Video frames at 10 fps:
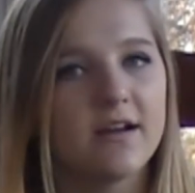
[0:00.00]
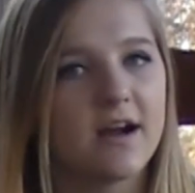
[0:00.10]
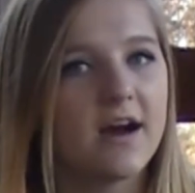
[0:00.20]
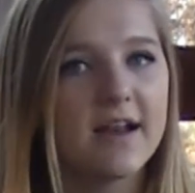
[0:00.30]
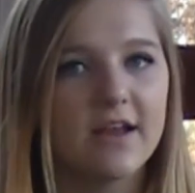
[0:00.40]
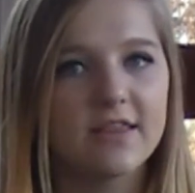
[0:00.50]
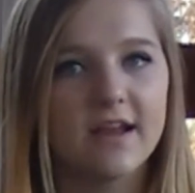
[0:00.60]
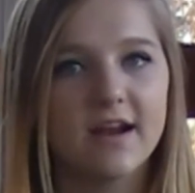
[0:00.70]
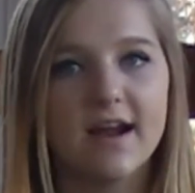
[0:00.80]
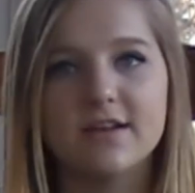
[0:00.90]
gone out
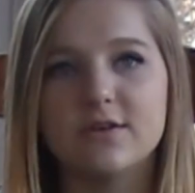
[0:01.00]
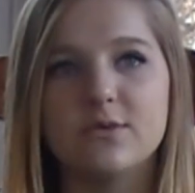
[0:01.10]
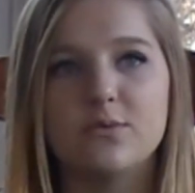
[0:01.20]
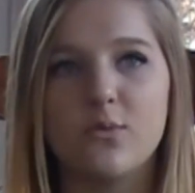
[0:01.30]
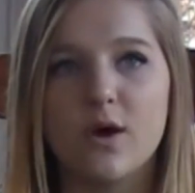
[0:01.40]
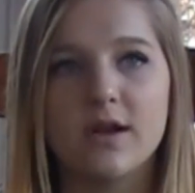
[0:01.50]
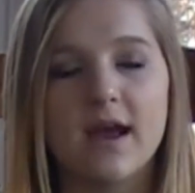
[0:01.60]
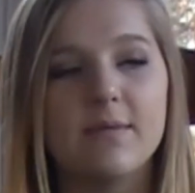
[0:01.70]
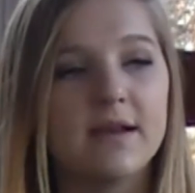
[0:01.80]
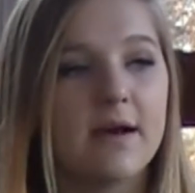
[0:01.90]
there.
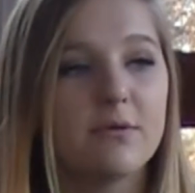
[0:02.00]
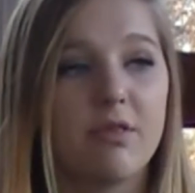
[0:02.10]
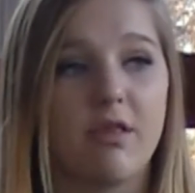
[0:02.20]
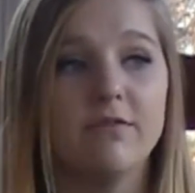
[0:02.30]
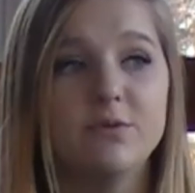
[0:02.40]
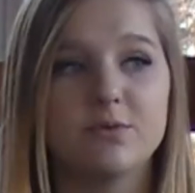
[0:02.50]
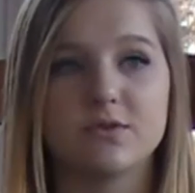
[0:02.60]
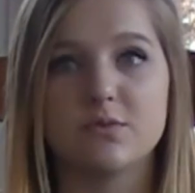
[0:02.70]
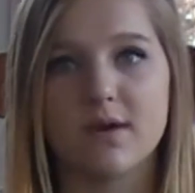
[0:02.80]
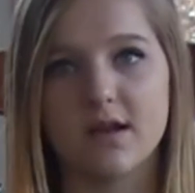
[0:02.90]
I would love to
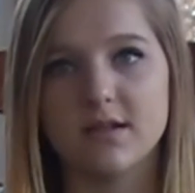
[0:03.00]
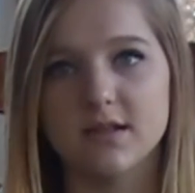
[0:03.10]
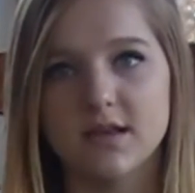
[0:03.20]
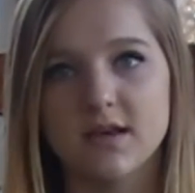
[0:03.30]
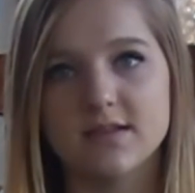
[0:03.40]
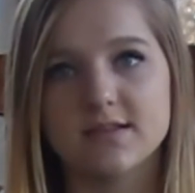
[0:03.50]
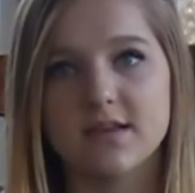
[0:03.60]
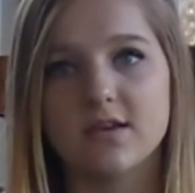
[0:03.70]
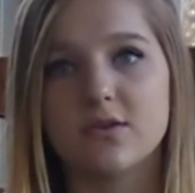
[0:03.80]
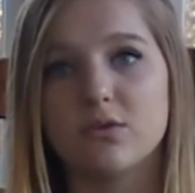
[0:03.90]
pursue modeling as
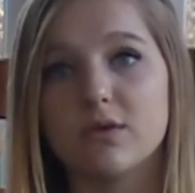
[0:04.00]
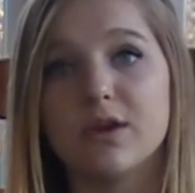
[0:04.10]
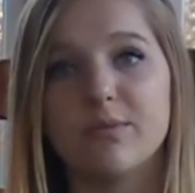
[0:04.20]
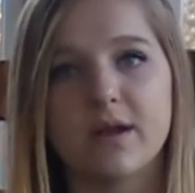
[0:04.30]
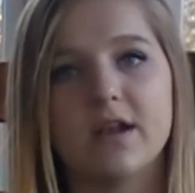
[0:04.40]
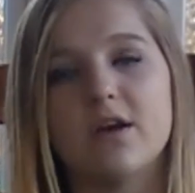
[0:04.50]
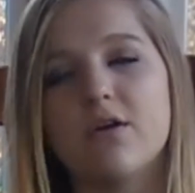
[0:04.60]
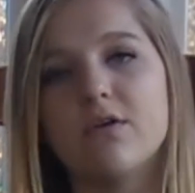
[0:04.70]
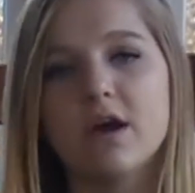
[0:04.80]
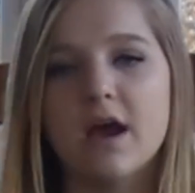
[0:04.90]
like a career, but I
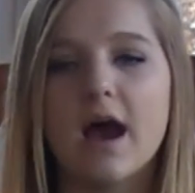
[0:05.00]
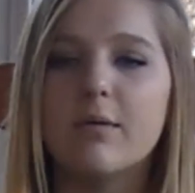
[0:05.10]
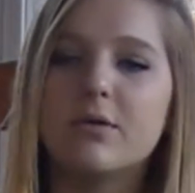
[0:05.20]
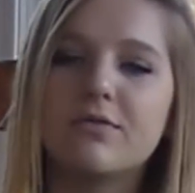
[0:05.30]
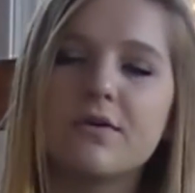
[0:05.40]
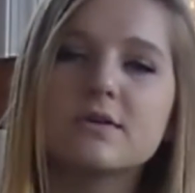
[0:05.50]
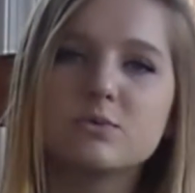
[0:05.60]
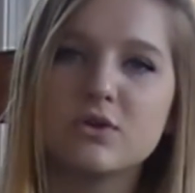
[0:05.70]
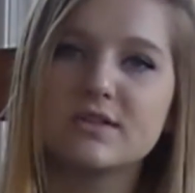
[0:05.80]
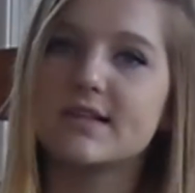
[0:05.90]
know I'm going to focus
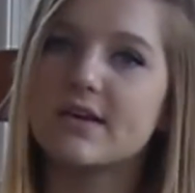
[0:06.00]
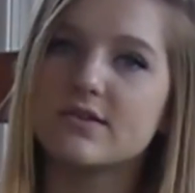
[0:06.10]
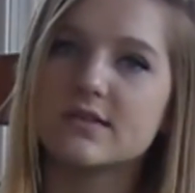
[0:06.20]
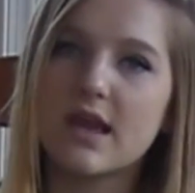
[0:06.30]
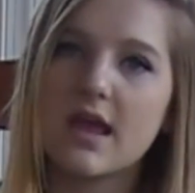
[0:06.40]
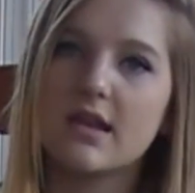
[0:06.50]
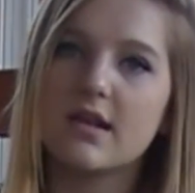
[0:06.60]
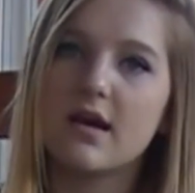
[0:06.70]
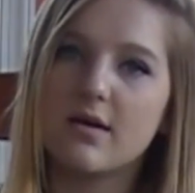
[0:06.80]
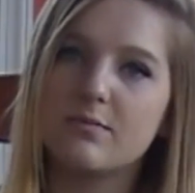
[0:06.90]
more on sales and
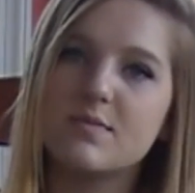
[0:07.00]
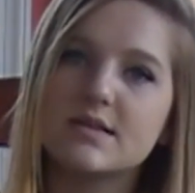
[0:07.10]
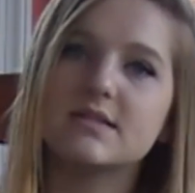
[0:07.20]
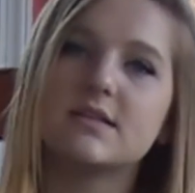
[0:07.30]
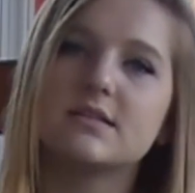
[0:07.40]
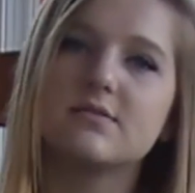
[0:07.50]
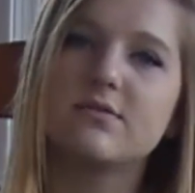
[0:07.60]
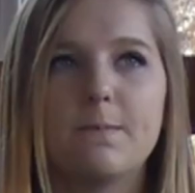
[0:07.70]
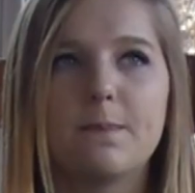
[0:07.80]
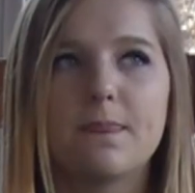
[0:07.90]
business.
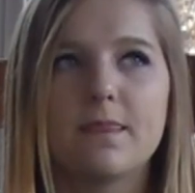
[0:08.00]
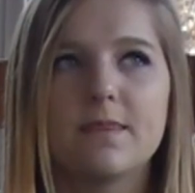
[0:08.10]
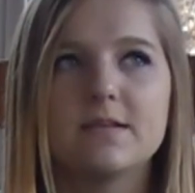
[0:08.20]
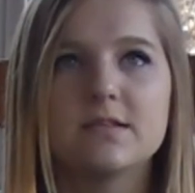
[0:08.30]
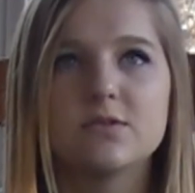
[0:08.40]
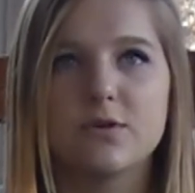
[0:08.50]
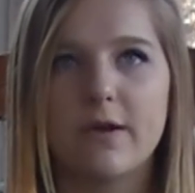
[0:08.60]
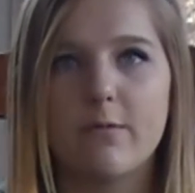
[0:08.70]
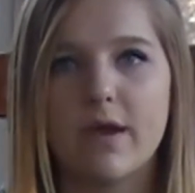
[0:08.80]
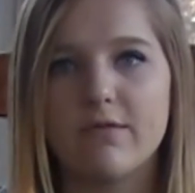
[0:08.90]
This is a
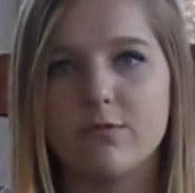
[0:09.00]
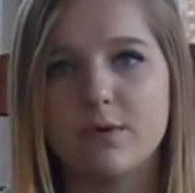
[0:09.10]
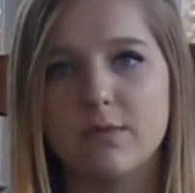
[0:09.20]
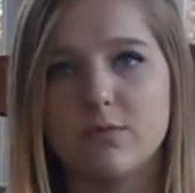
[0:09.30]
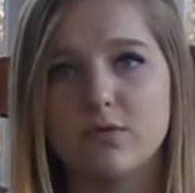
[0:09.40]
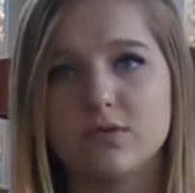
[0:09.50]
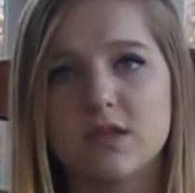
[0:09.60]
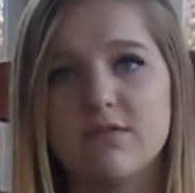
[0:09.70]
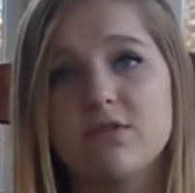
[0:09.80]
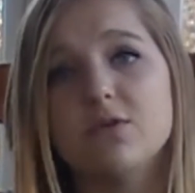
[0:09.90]
great way for people,
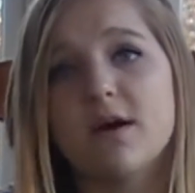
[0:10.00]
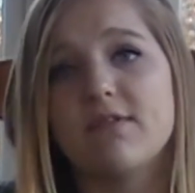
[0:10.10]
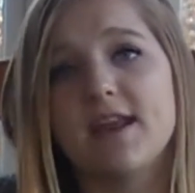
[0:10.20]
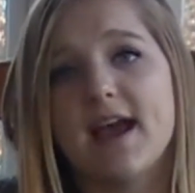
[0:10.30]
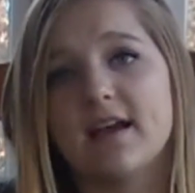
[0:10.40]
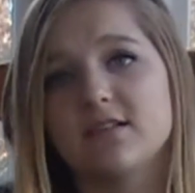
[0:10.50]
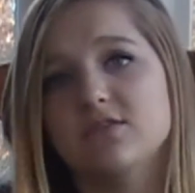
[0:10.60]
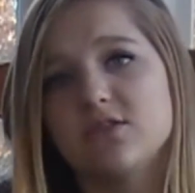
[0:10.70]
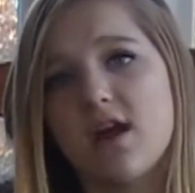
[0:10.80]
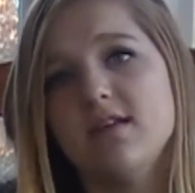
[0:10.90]
if you don't have a knack,
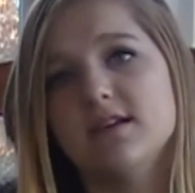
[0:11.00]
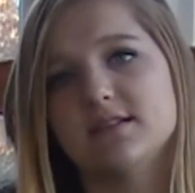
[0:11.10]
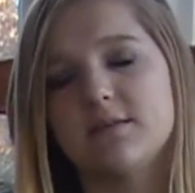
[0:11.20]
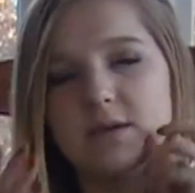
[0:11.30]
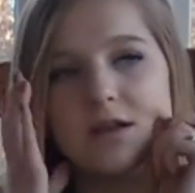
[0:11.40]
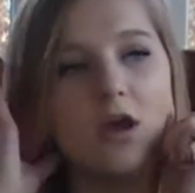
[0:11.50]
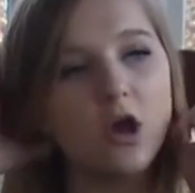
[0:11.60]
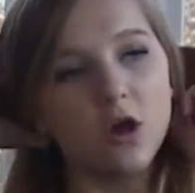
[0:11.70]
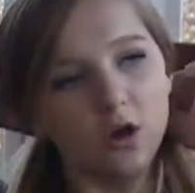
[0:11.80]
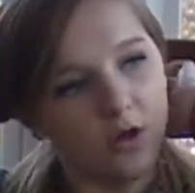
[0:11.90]
try this. I mean,
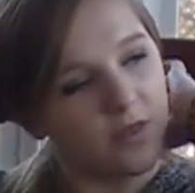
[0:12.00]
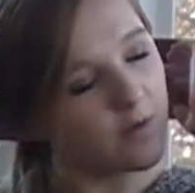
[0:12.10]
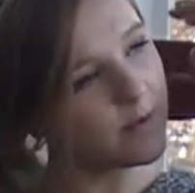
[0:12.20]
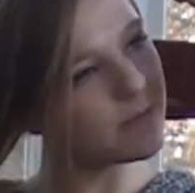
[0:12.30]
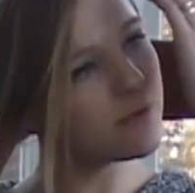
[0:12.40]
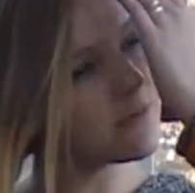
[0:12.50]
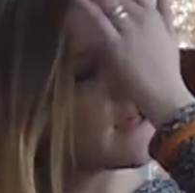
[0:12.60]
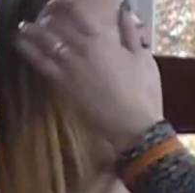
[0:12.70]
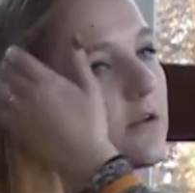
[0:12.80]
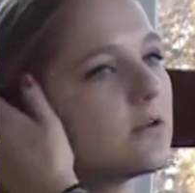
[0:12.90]
the people
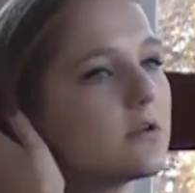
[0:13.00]
that